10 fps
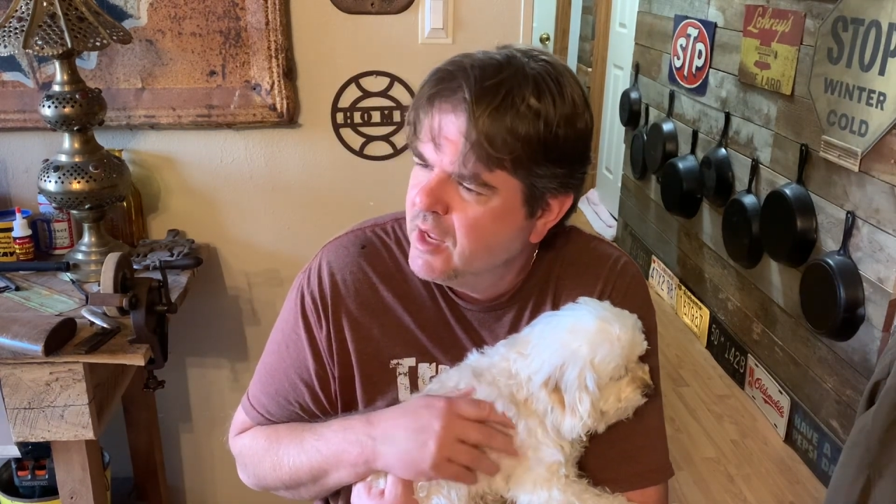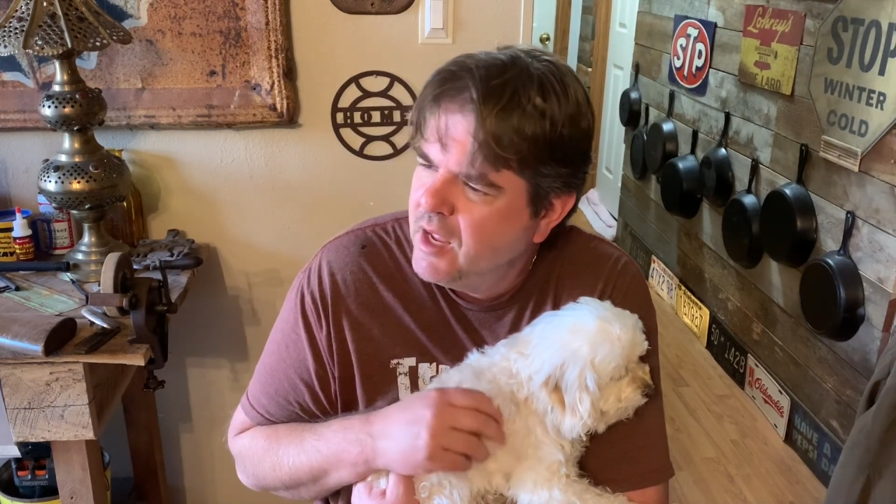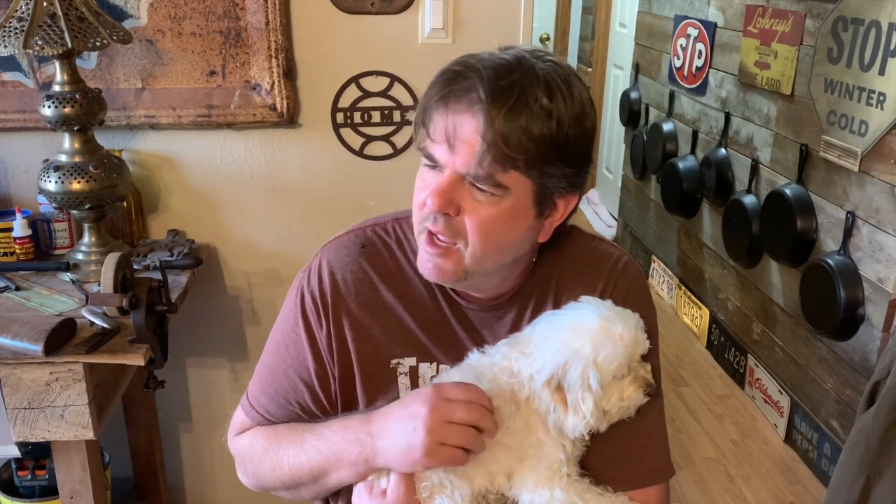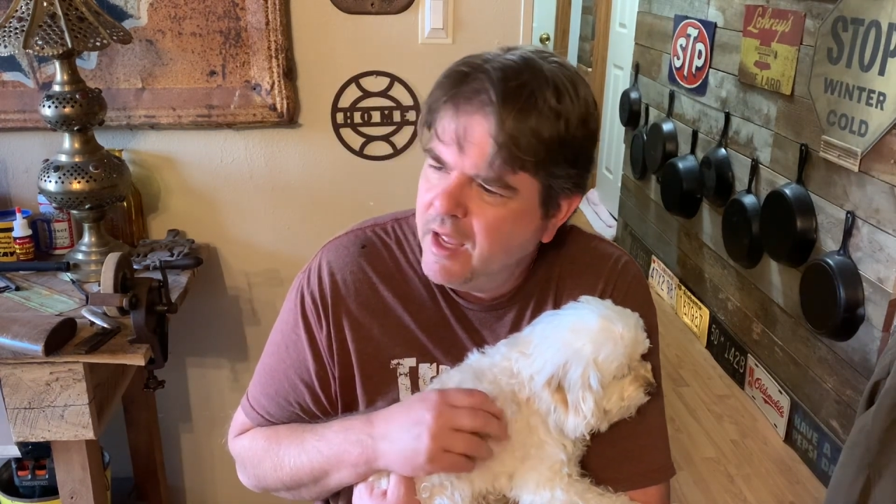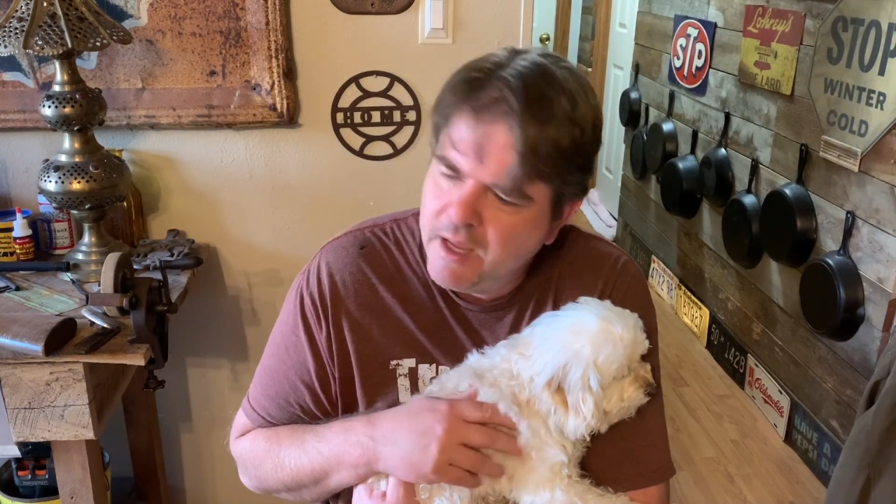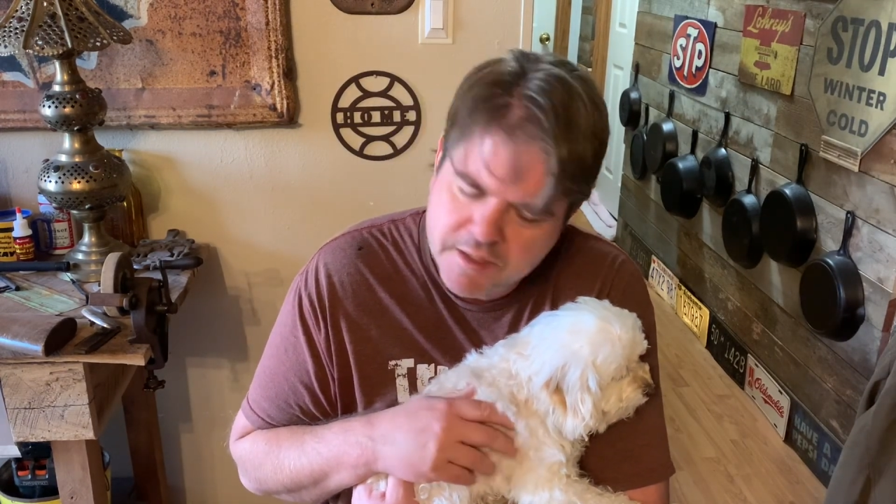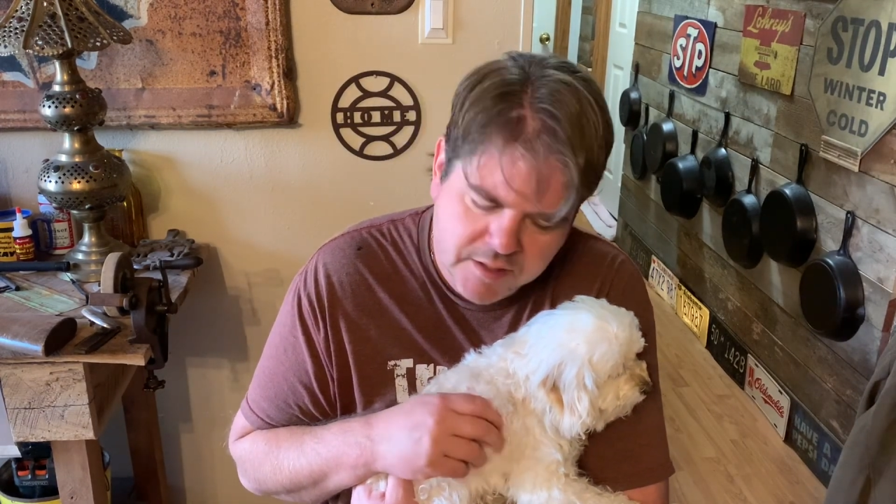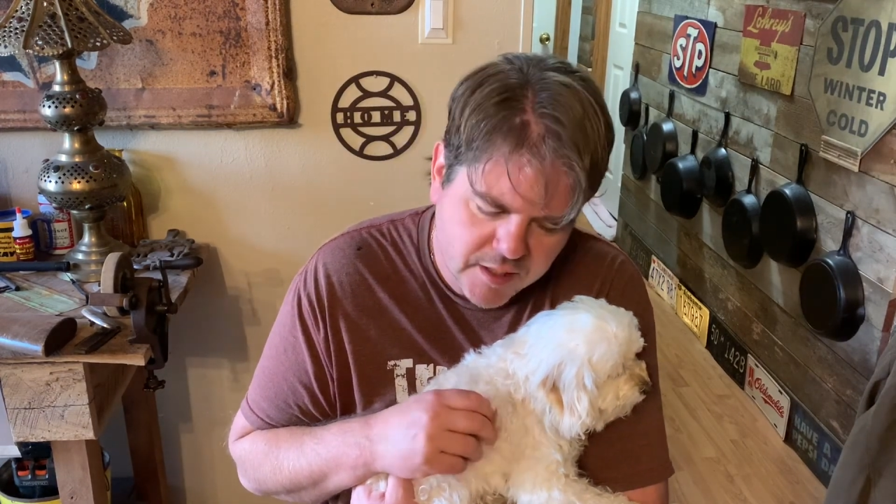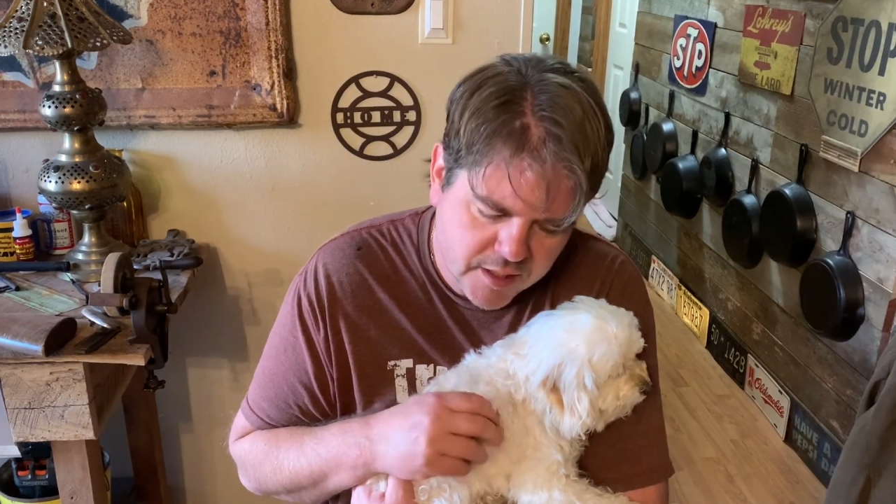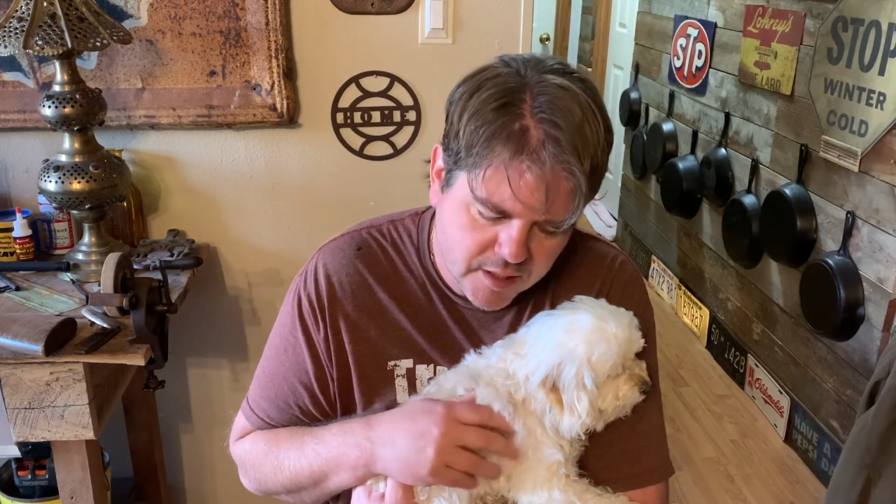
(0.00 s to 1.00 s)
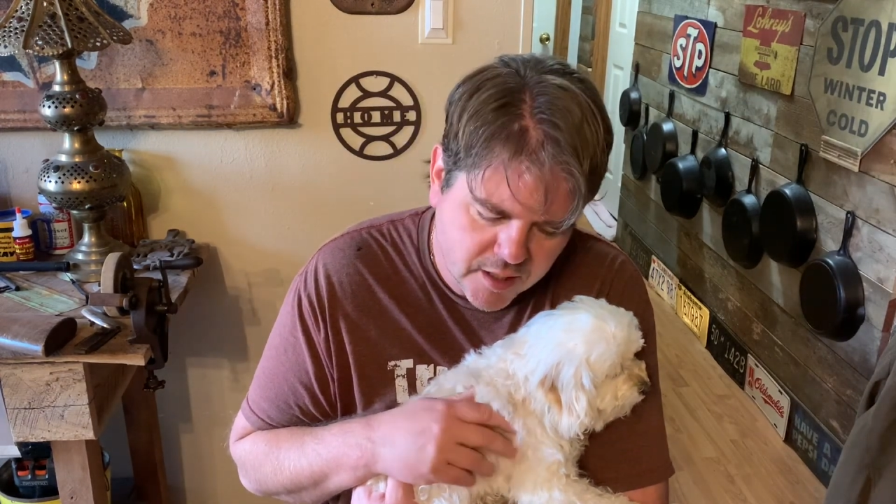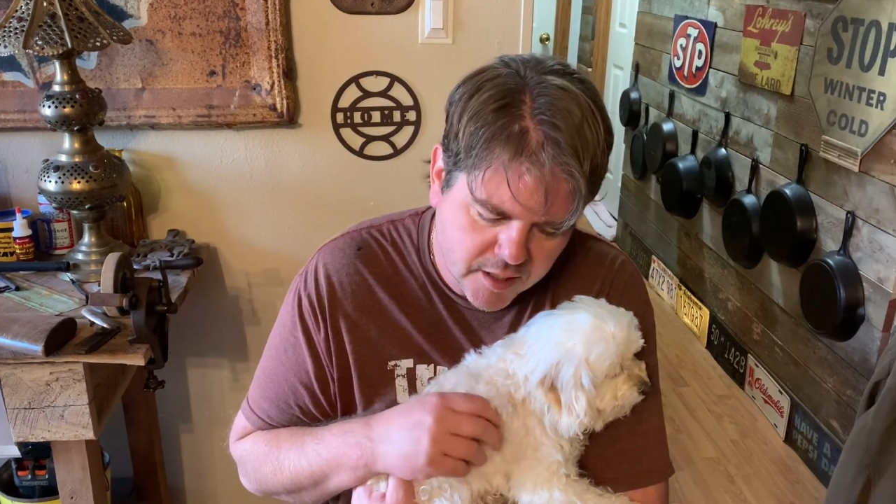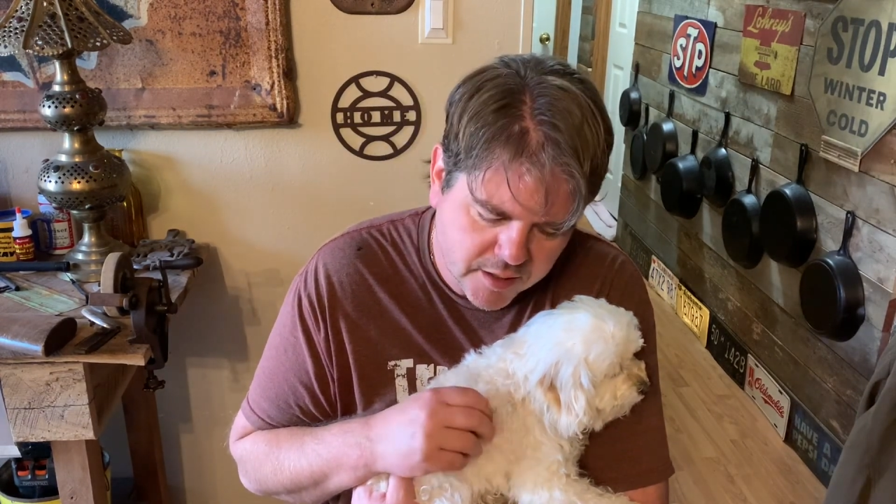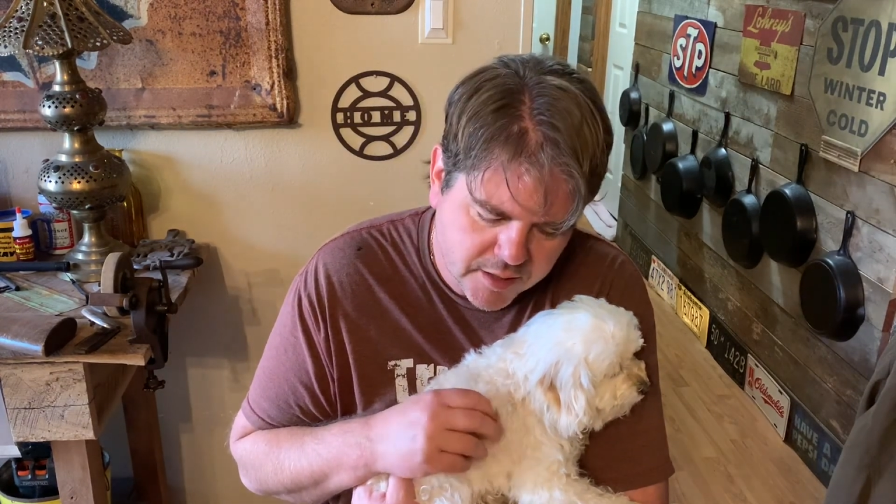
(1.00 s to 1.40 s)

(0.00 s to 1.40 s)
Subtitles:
has a